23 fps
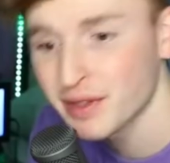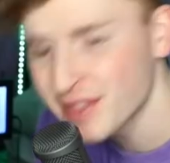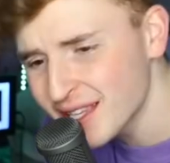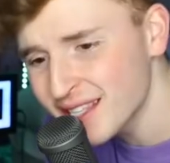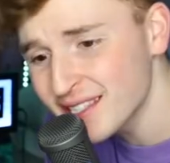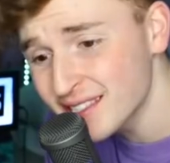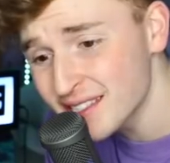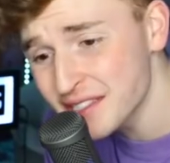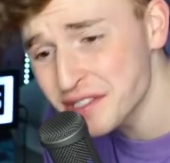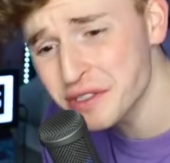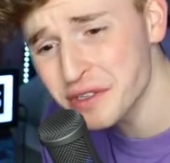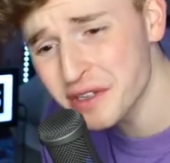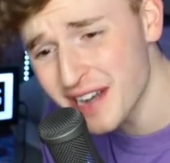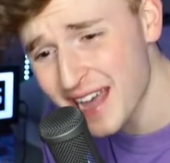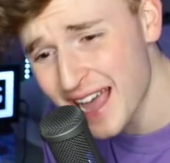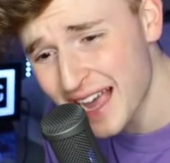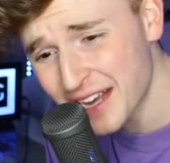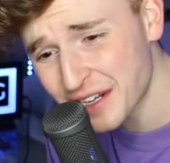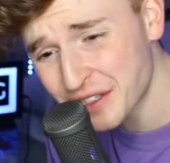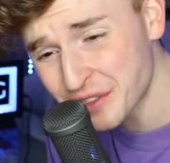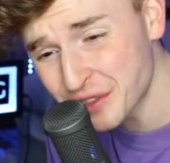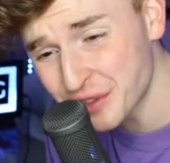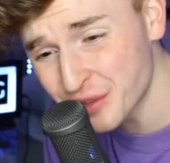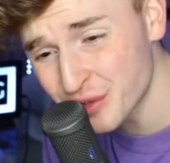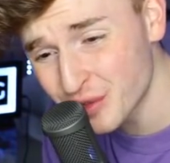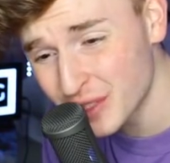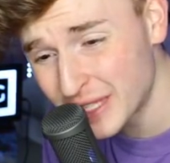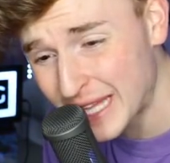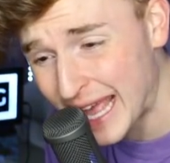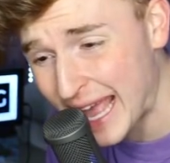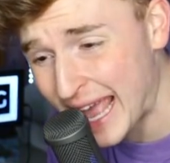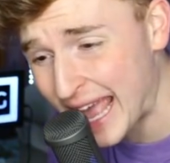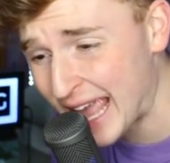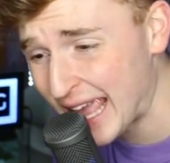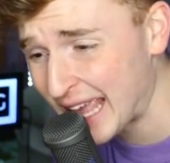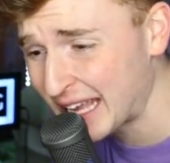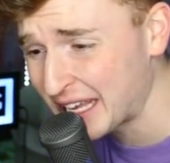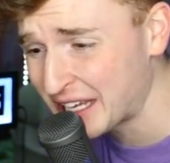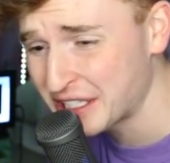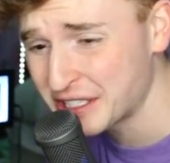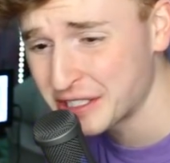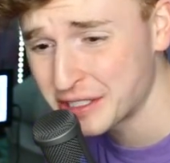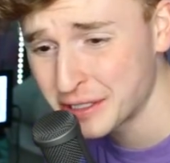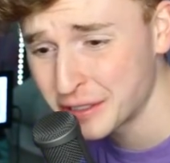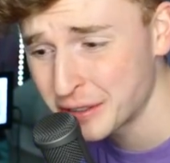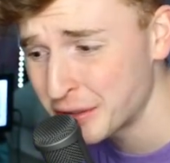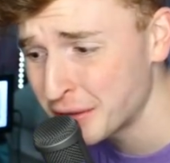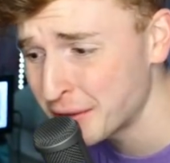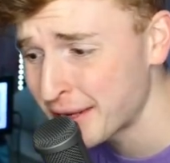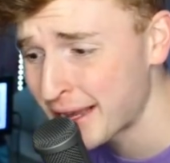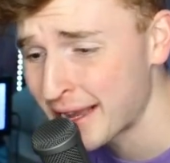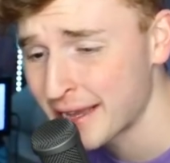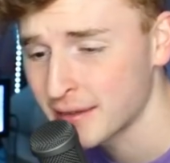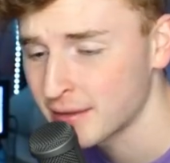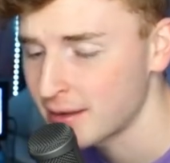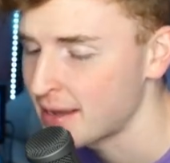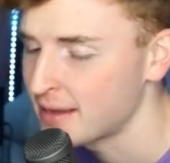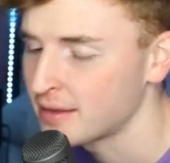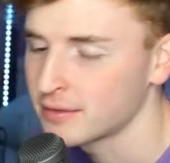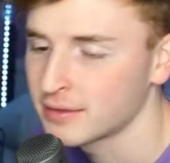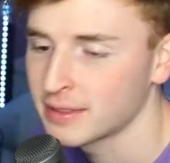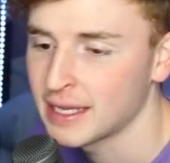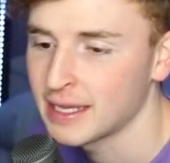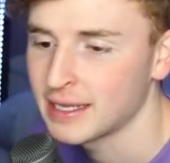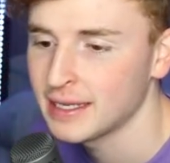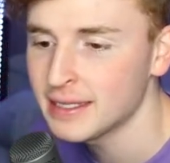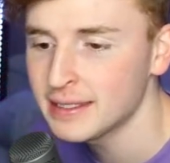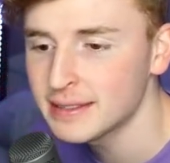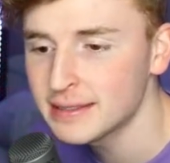but this is an actual egg, dude. I don't, I don't get